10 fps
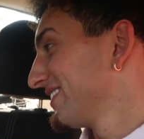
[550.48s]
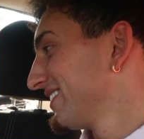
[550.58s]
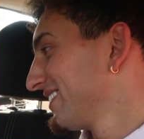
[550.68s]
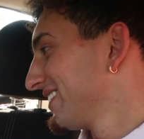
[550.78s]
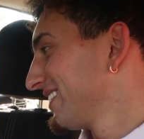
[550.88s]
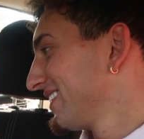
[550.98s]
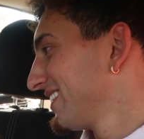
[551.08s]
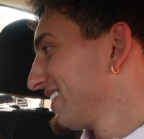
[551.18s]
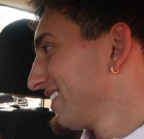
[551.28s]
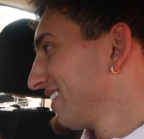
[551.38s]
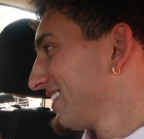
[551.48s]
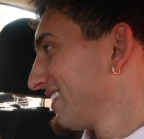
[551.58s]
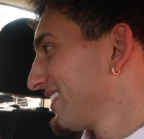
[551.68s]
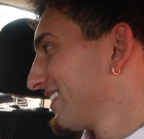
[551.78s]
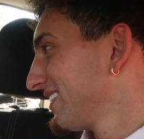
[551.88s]
What, we're gonna do
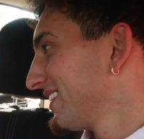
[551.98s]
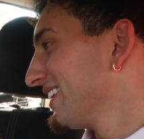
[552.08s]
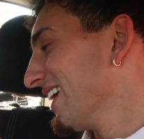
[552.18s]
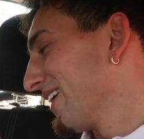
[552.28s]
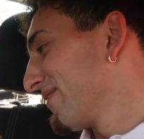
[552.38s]
something? Yeah.